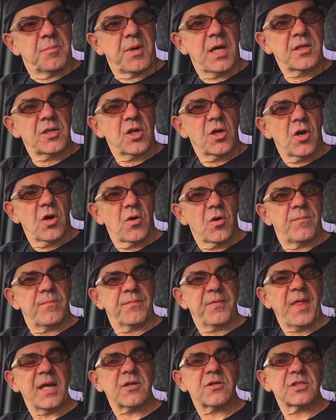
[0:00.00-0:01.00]
But, you know,
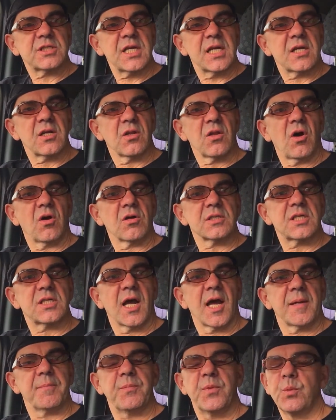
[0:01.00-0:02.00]
that could take a long
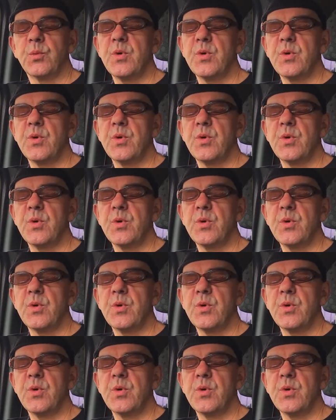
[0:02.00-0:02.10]
time.